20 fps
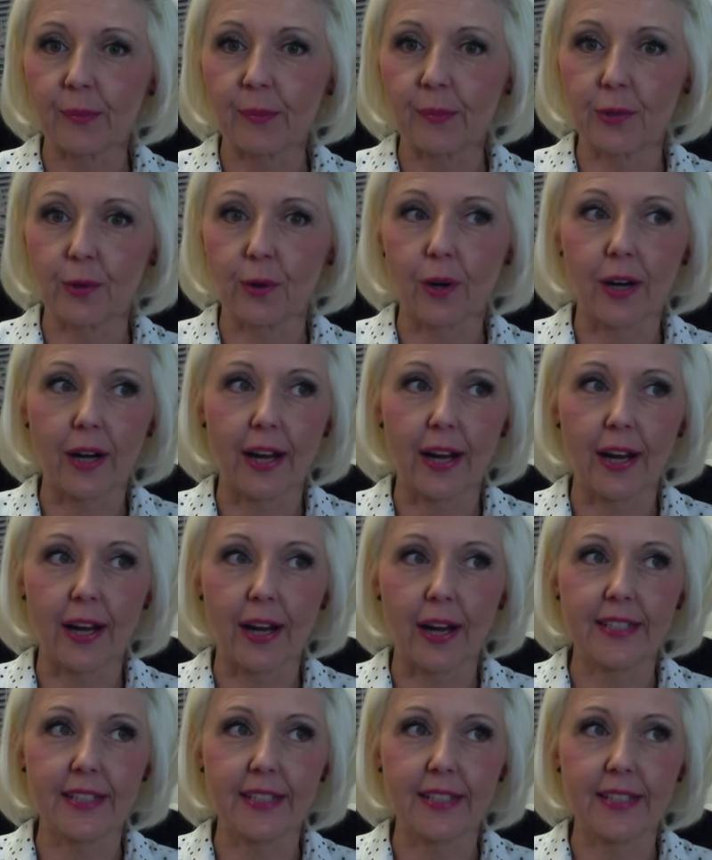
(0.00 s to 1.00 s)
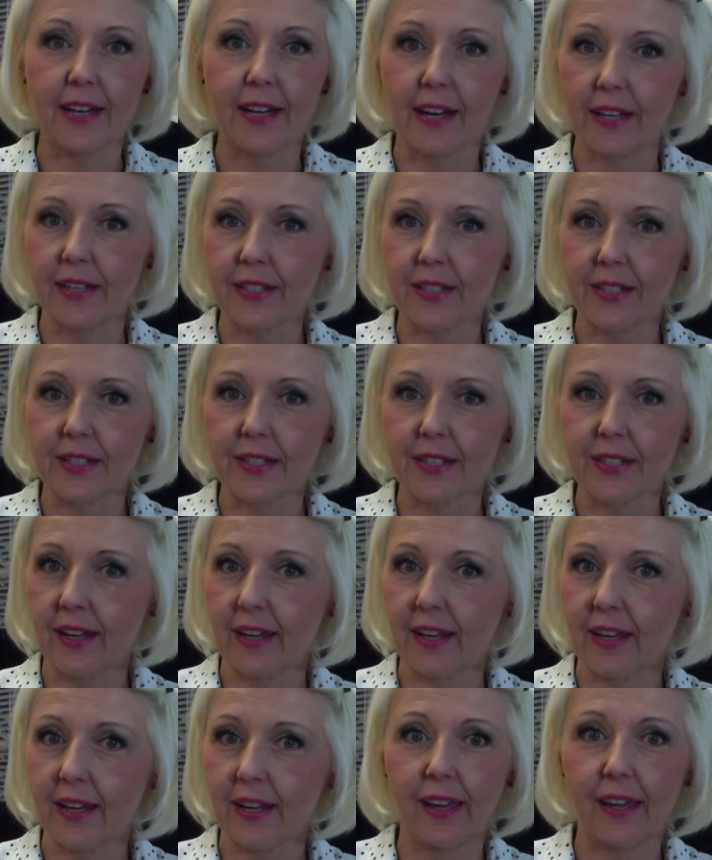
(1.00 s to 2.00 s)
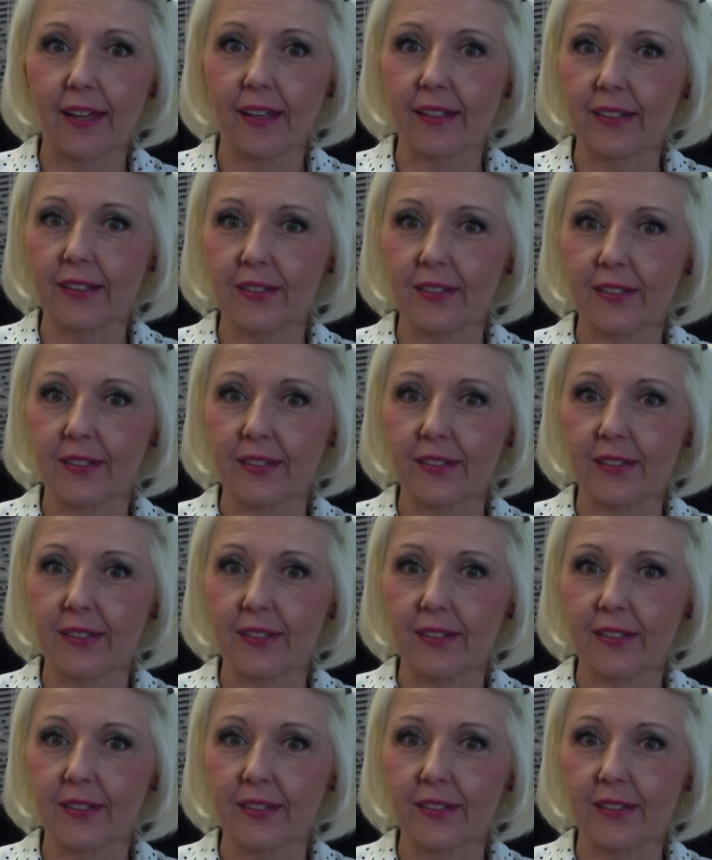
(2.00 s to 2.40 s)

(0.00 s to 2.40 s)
Your ideas can